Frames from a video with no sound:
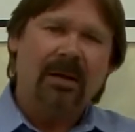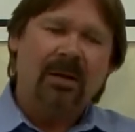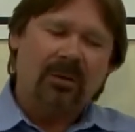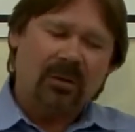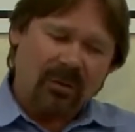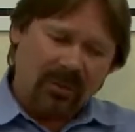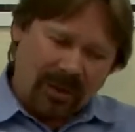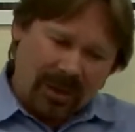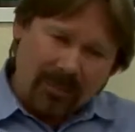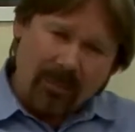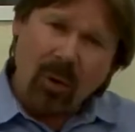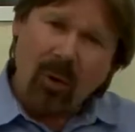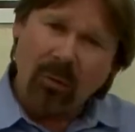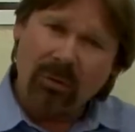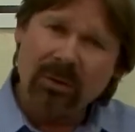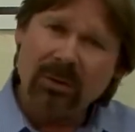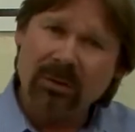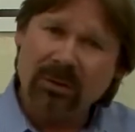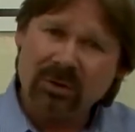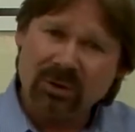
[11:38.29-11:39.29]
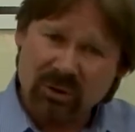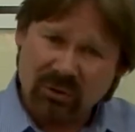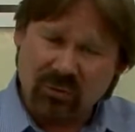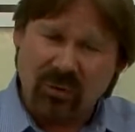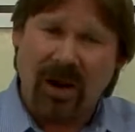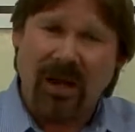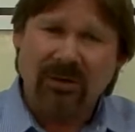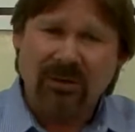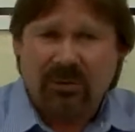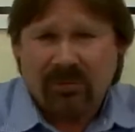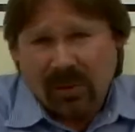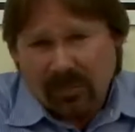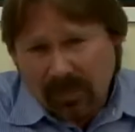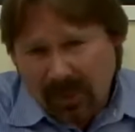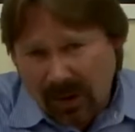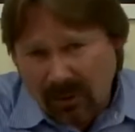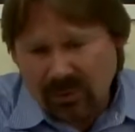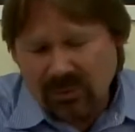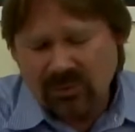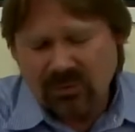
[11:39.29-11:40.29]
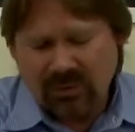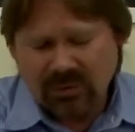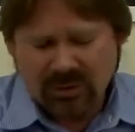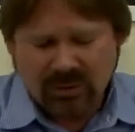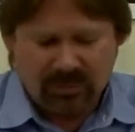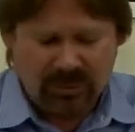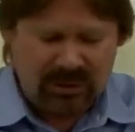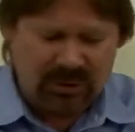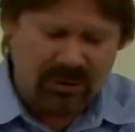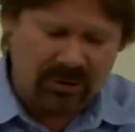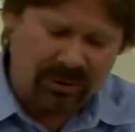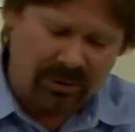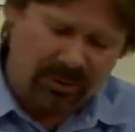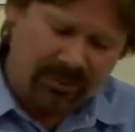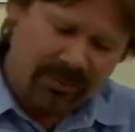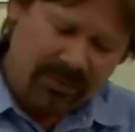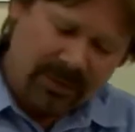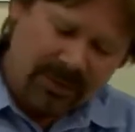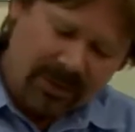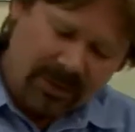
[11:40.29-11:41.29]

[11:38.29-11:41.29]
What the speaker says: so that I'm holding the stretch because I power stretch the material,